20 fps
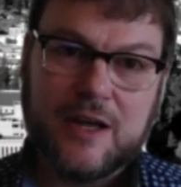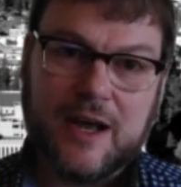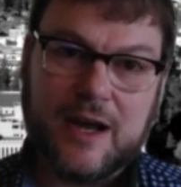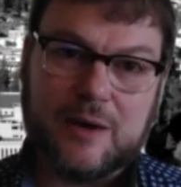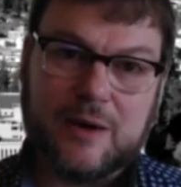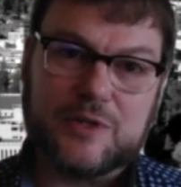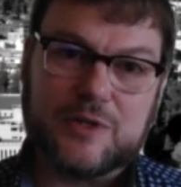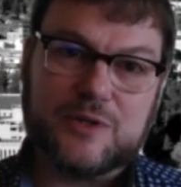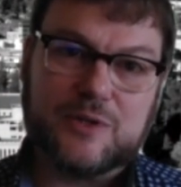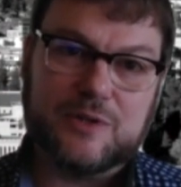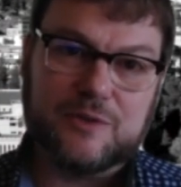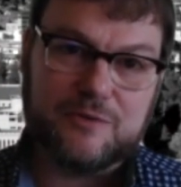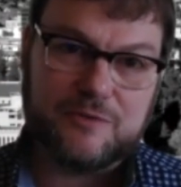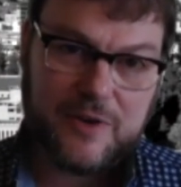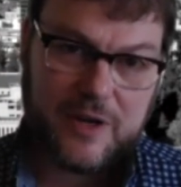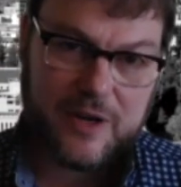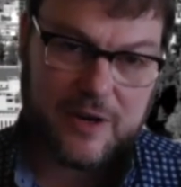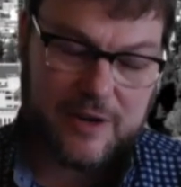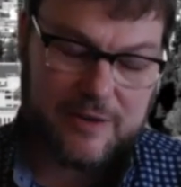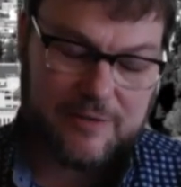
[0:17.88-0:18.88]
I wish you the
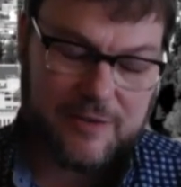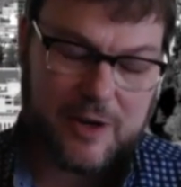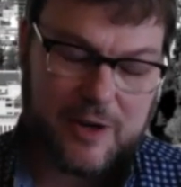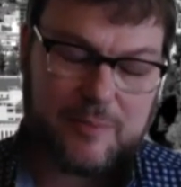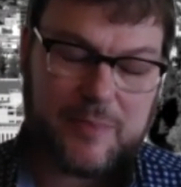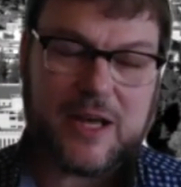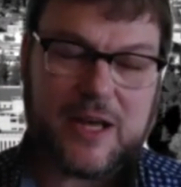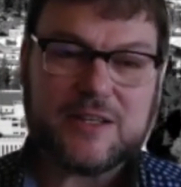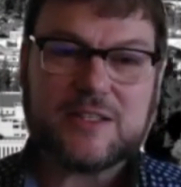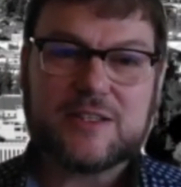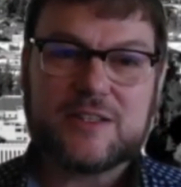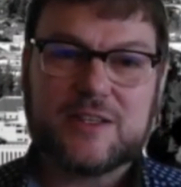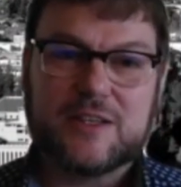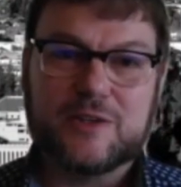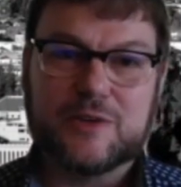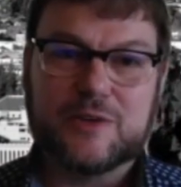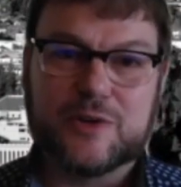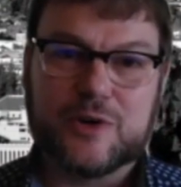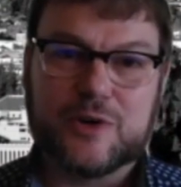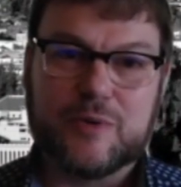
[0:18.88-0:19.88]
very, very best in
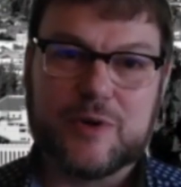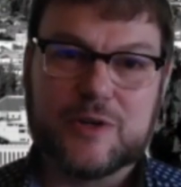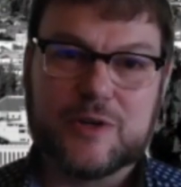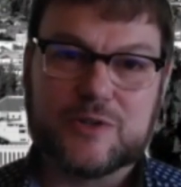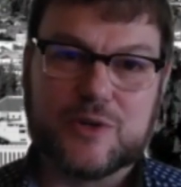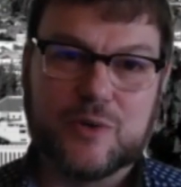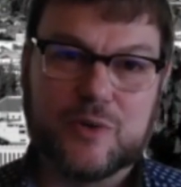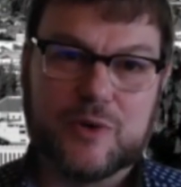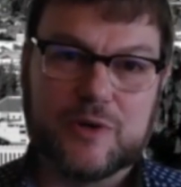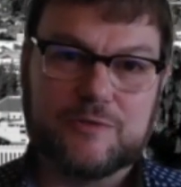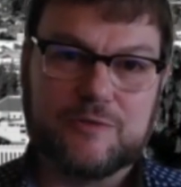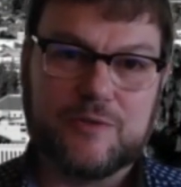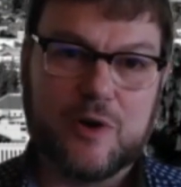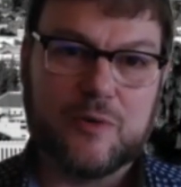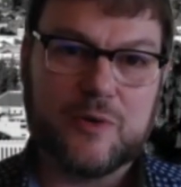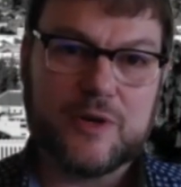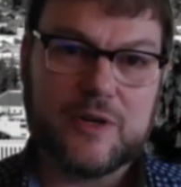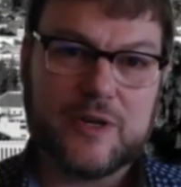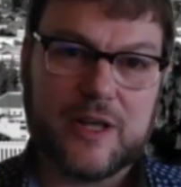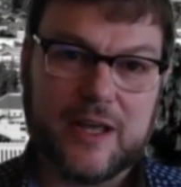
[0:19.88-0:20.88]
your careers going
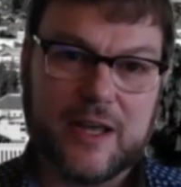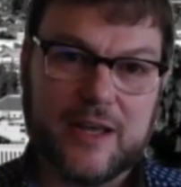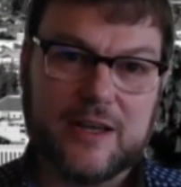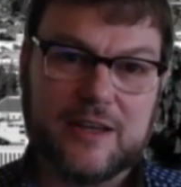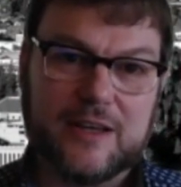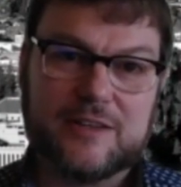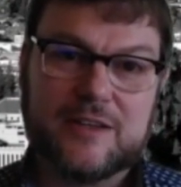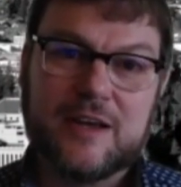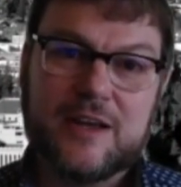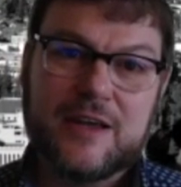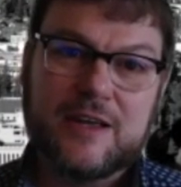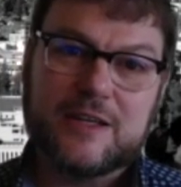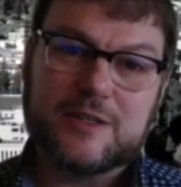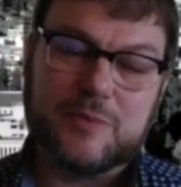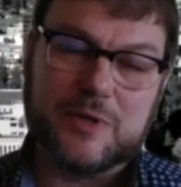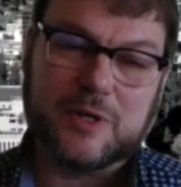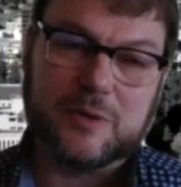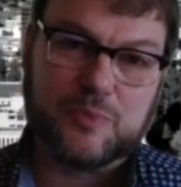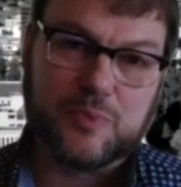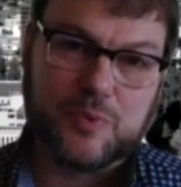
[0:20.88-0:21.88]
forward, and it's
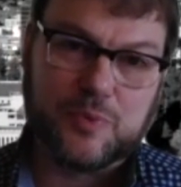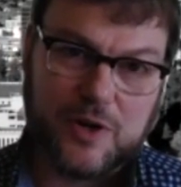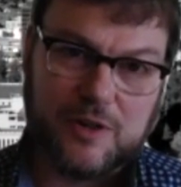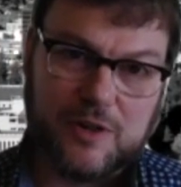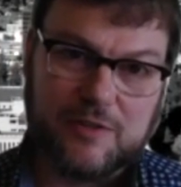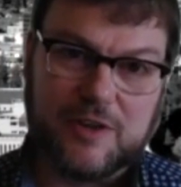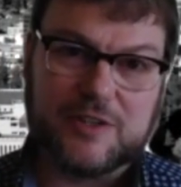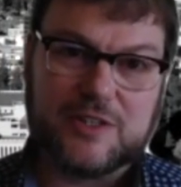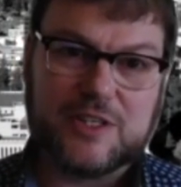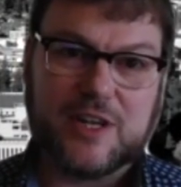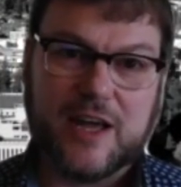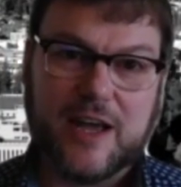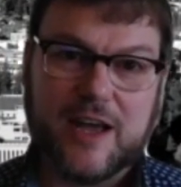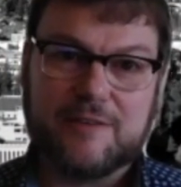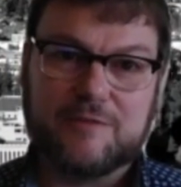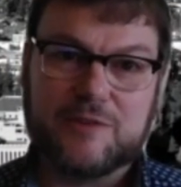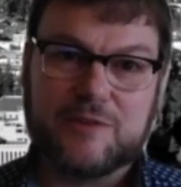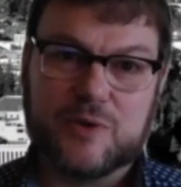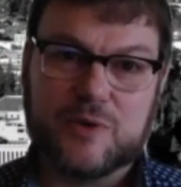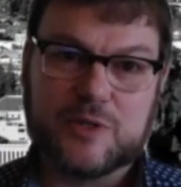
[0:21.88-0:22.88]
been a privilege to
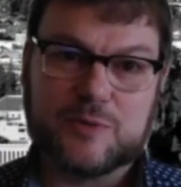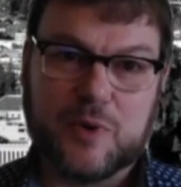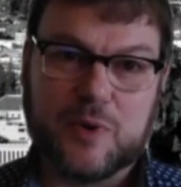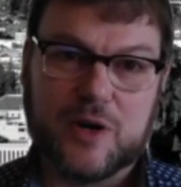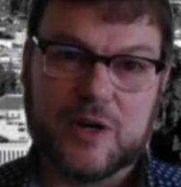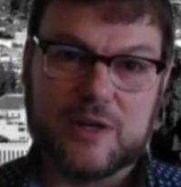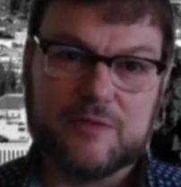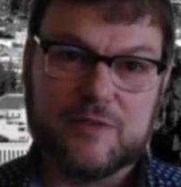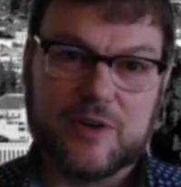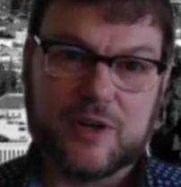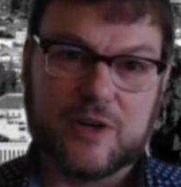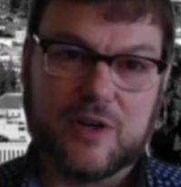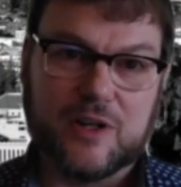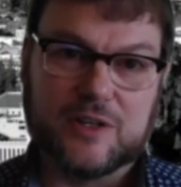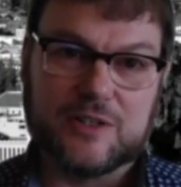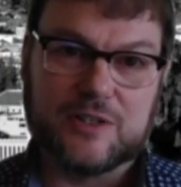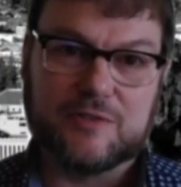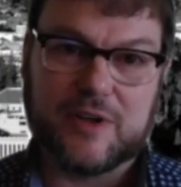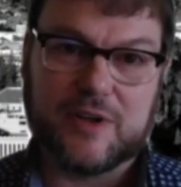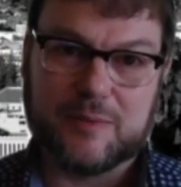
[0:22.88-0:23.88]
have you as part of our
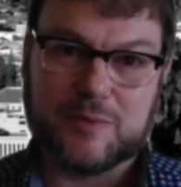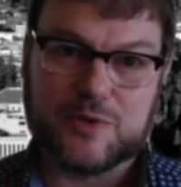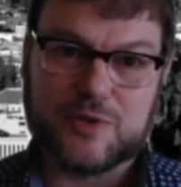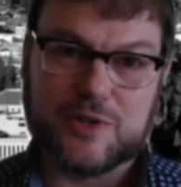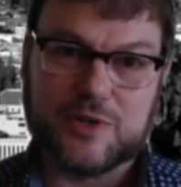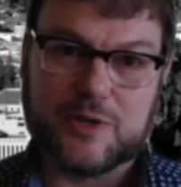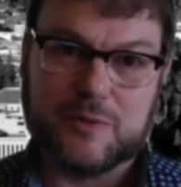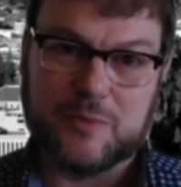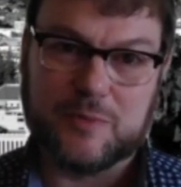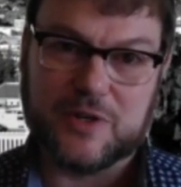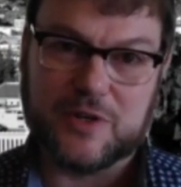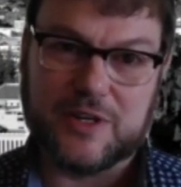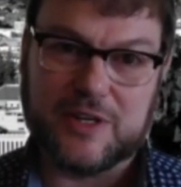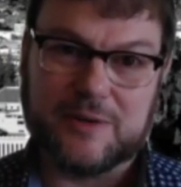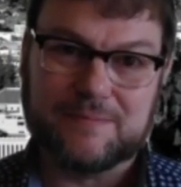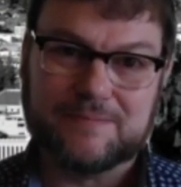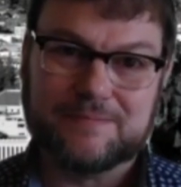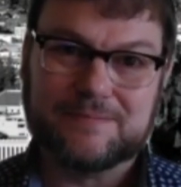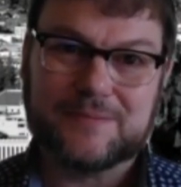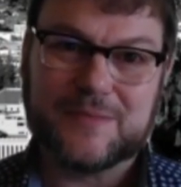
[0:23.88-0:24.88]
College of Chemistry
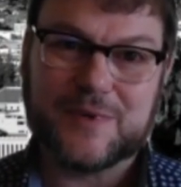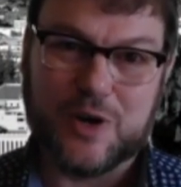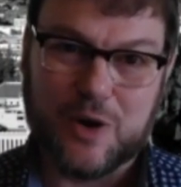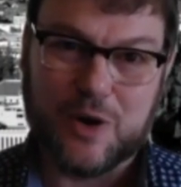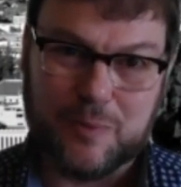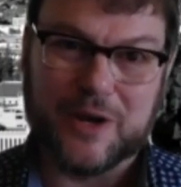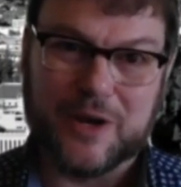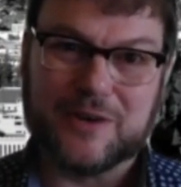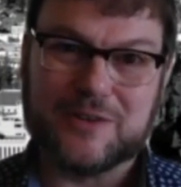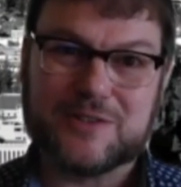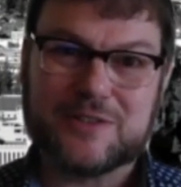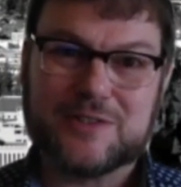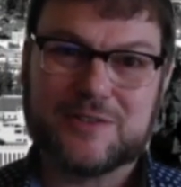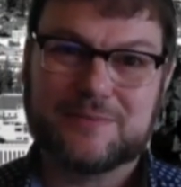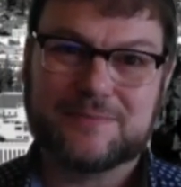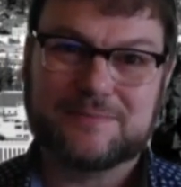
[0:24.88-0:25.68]
community. Go Bears!